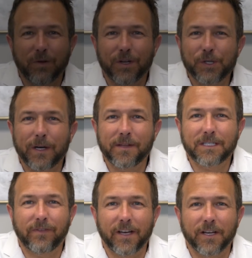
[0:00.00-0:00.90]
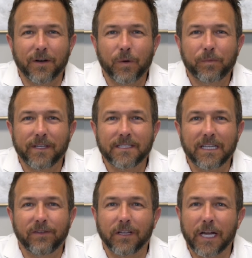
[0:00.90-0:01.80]
you enjoyed this video, please
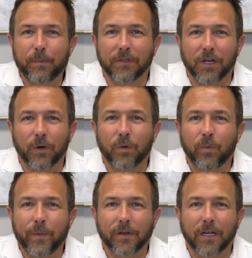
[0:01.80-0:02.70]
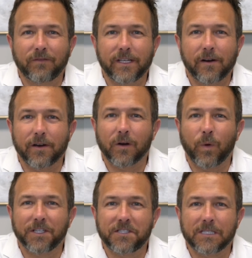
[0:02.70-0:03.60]
leave a like below. We would love to hear your
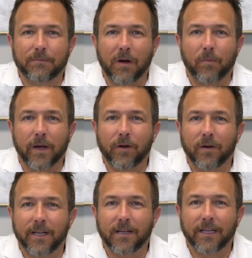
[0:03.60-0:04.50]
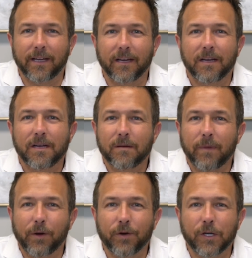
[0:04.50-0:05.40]
questions about microneedling,
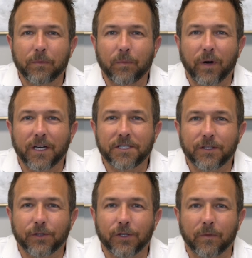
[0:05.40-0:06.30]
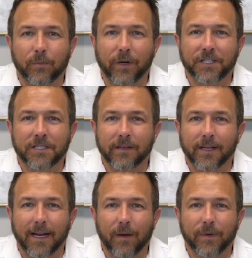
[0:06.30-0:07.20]
microdermabrasion, or dermabrasion in the
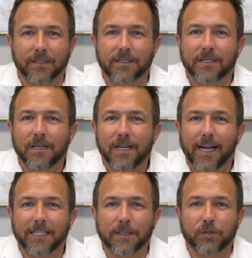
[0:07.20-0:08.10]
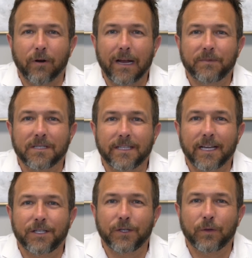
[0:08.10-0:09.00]
comments. And subscribe to stay
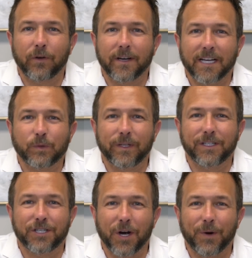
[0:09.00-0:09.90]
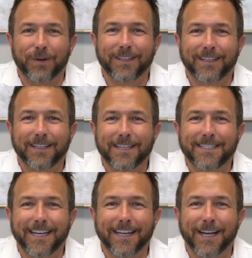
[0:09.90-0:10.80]
tuned for next week's show.
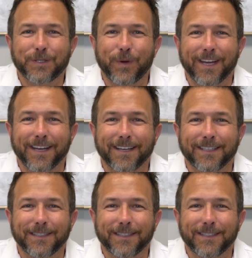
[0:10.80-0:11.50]
See you next week.